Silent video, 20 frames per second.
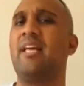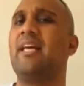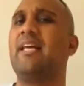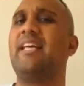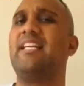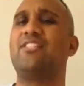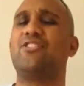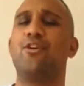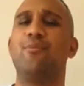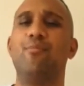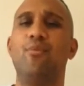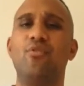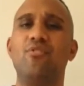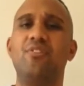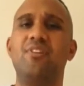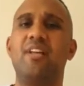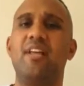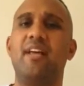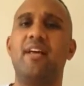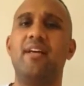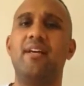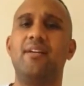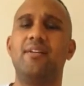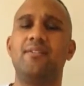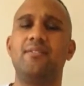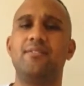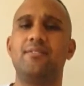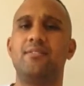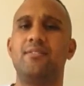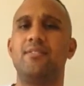it's a Monday,
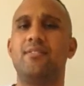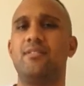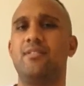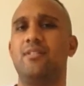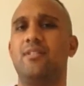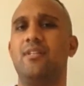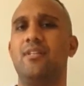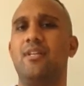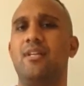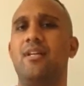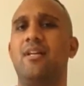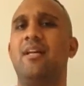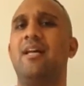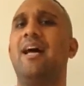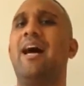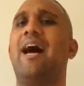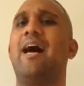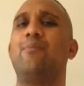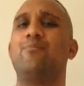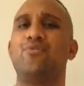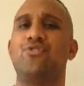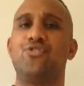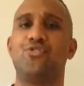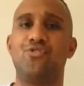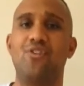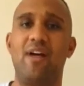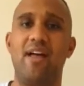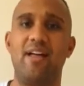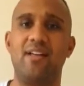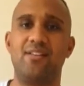I'm
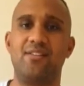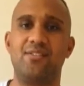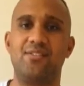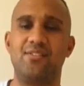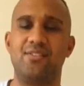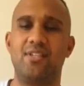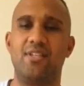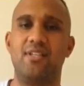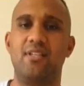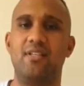stressed,